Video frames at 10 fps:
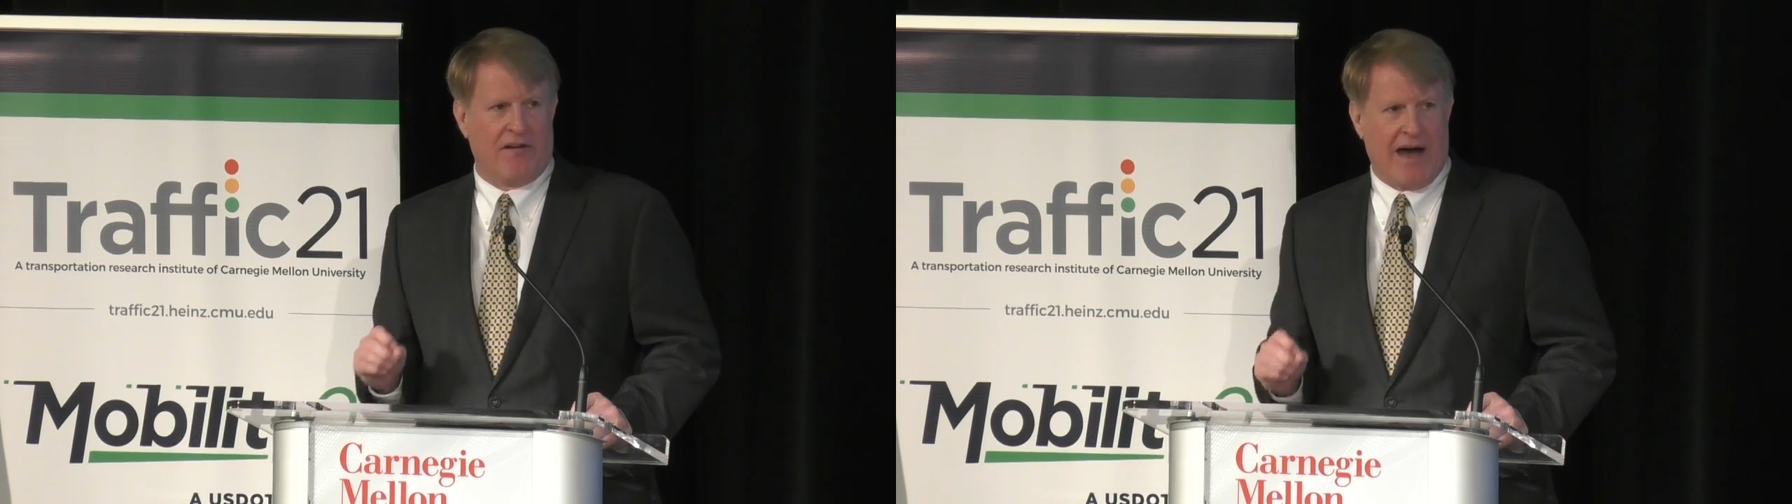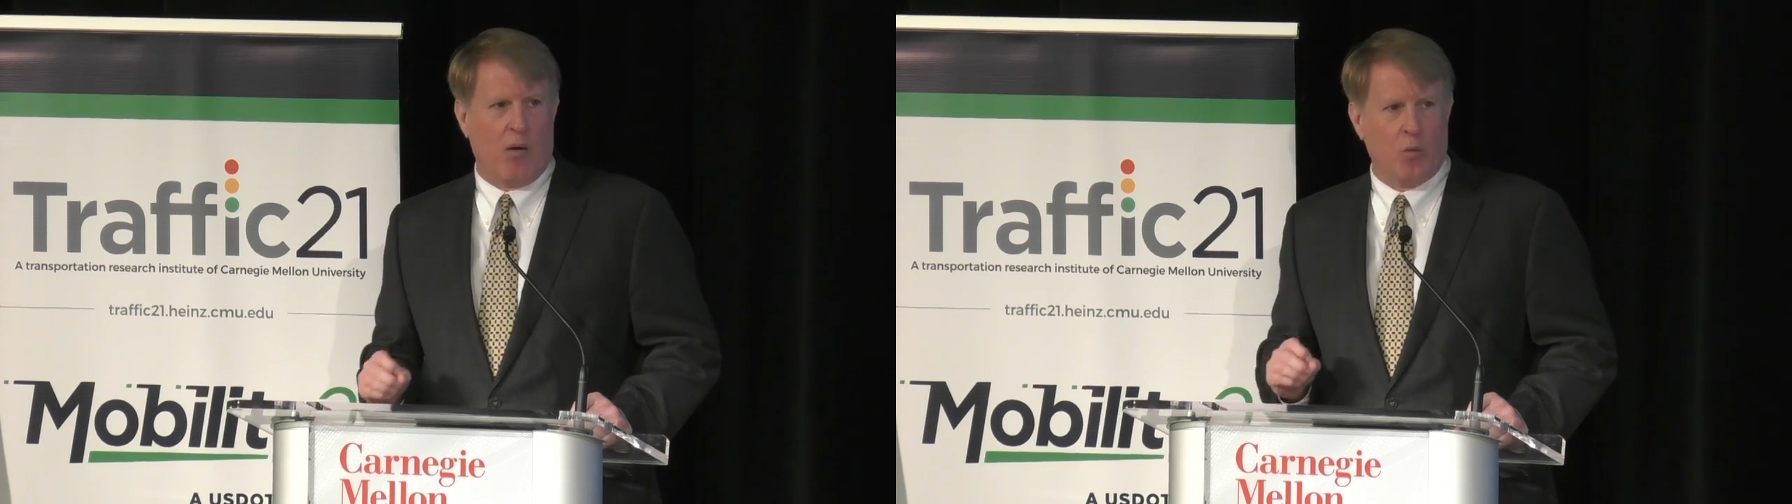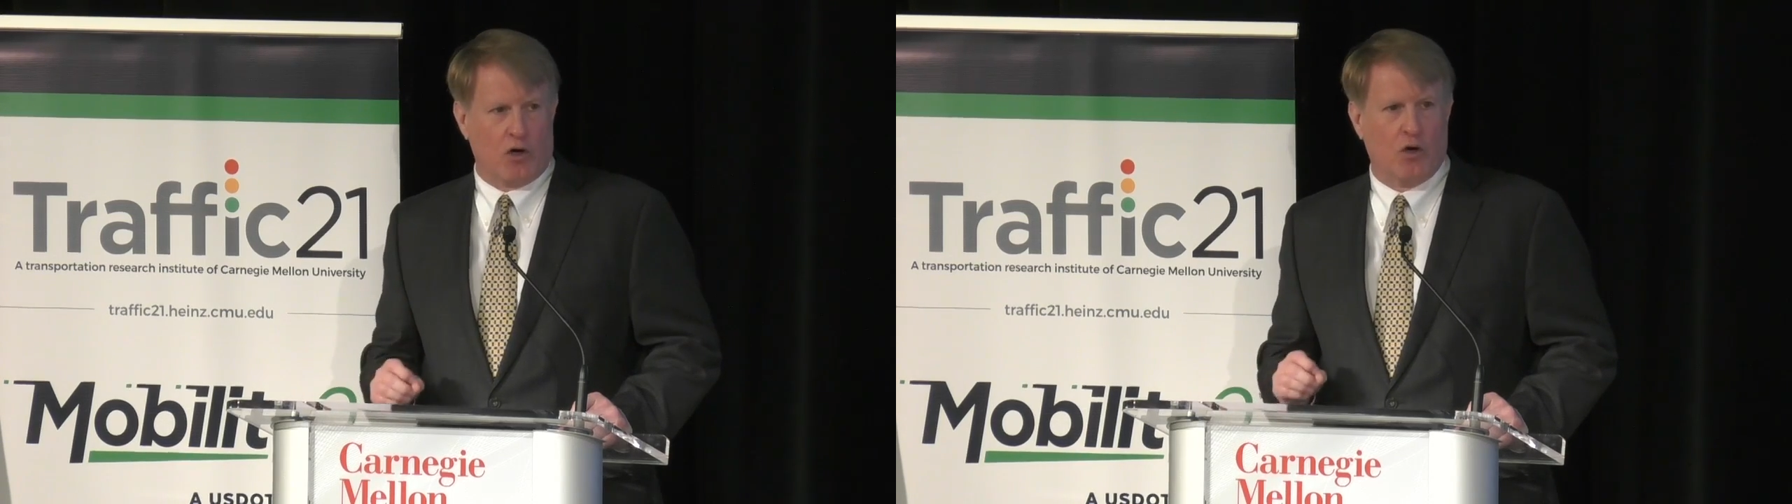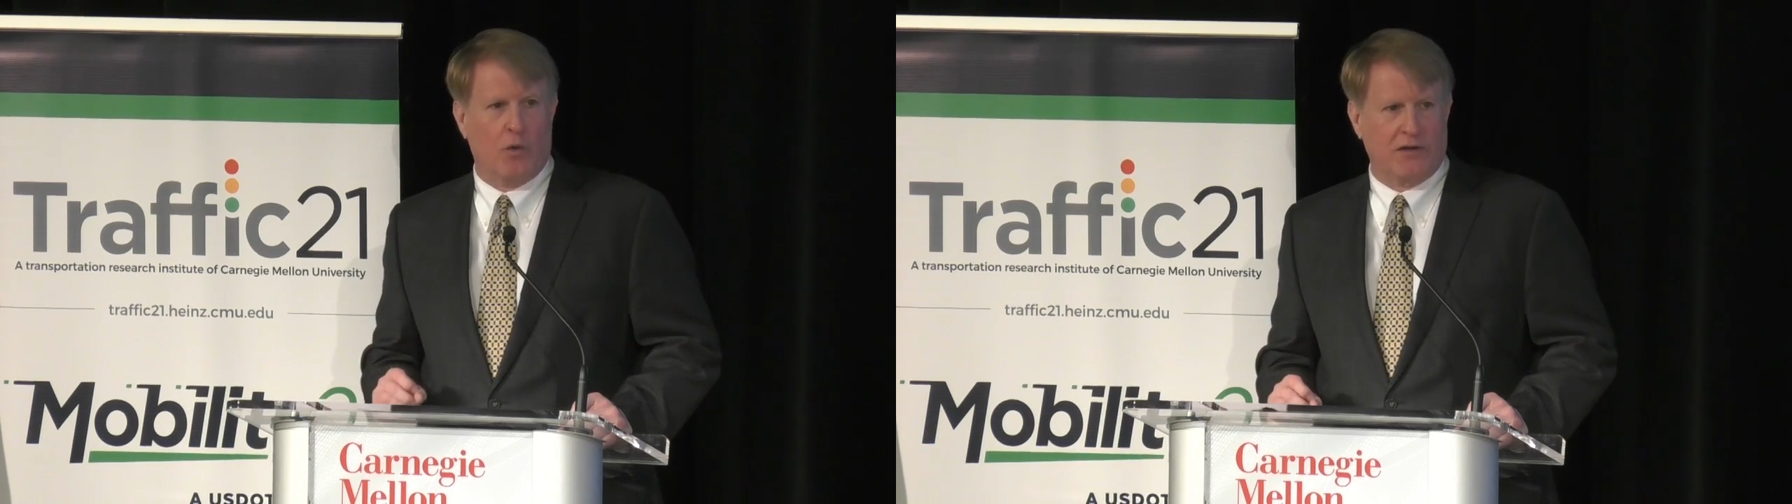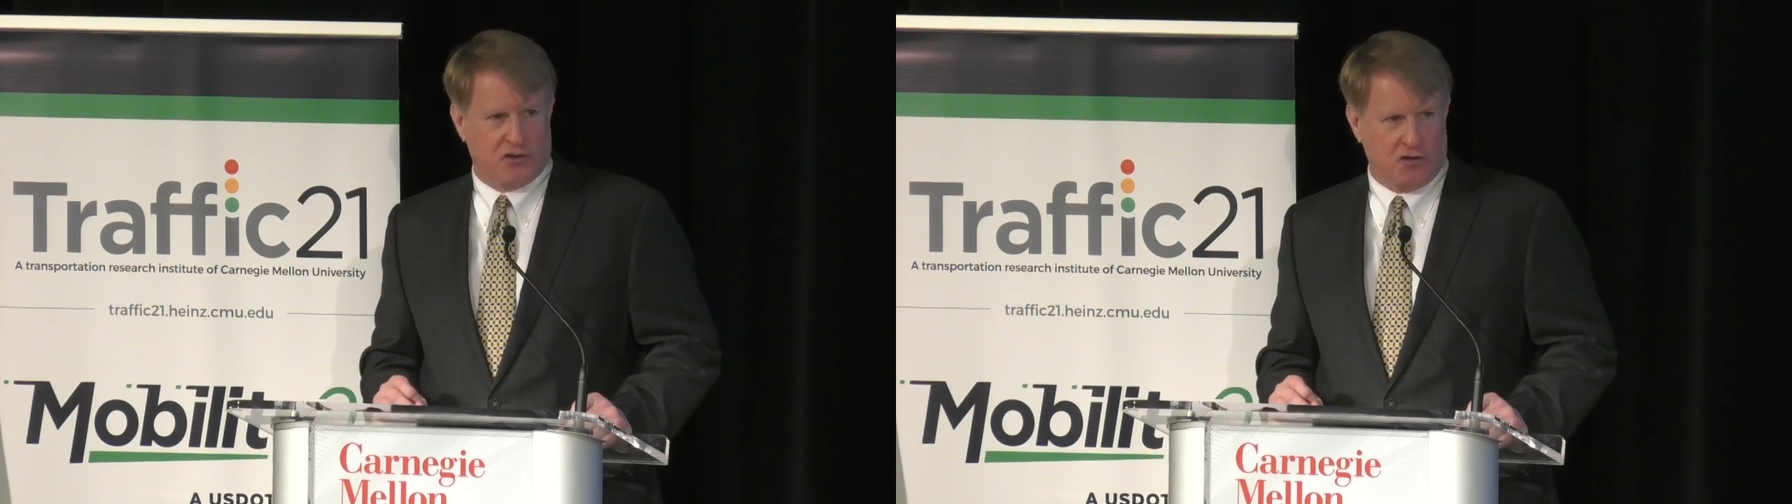how we're
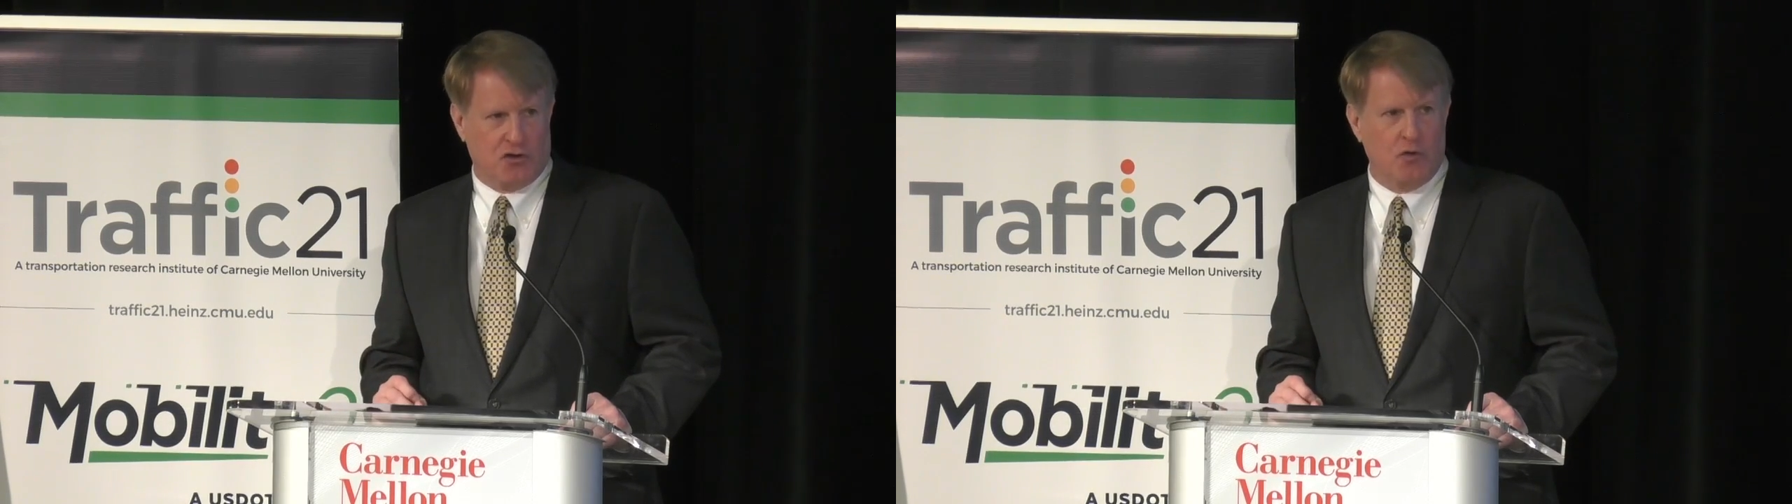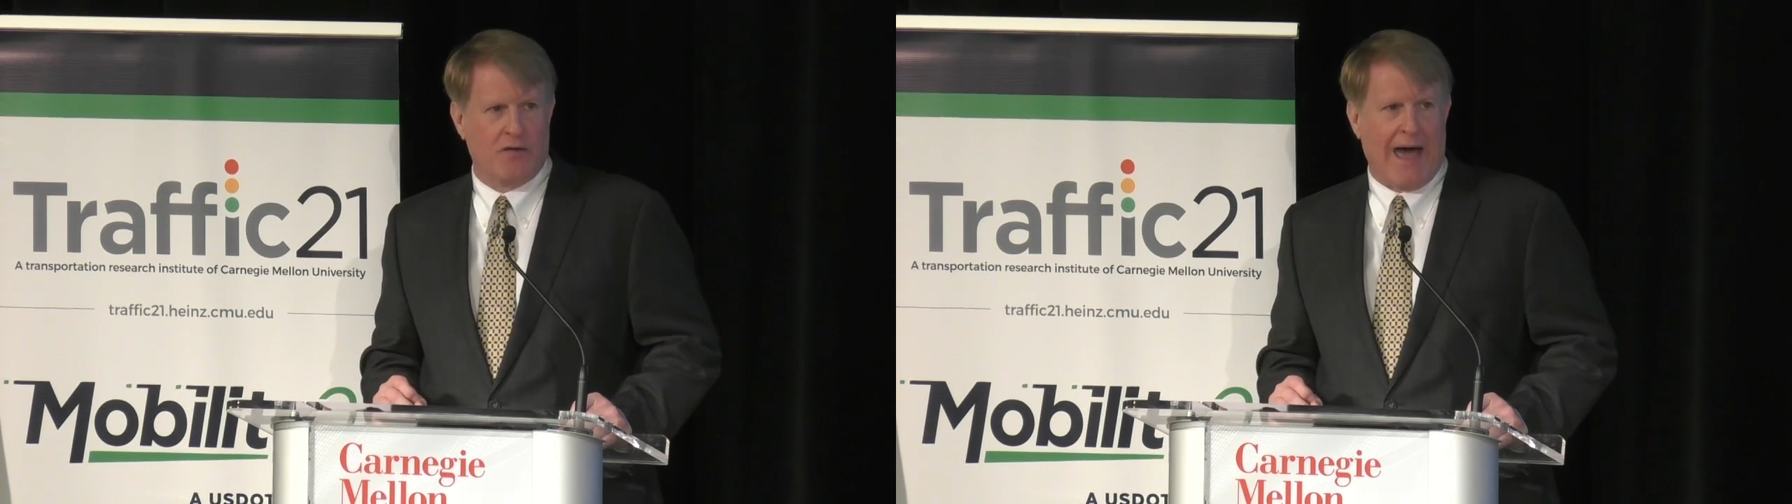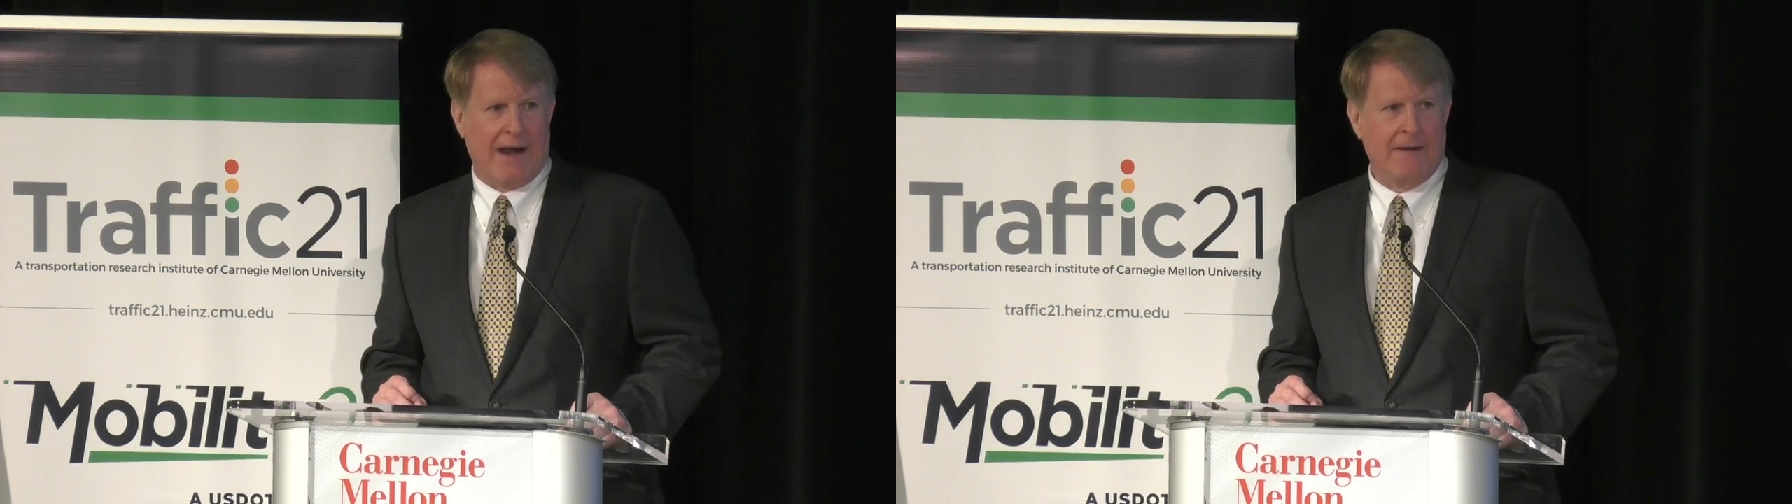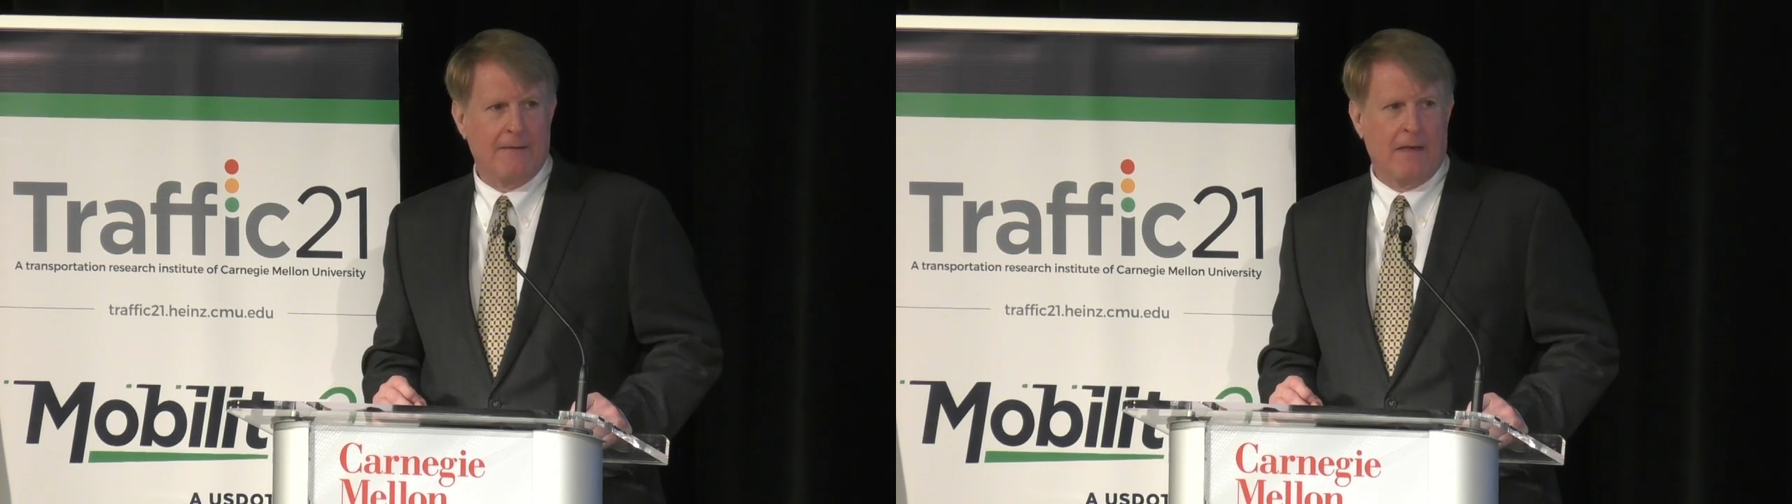going to do that.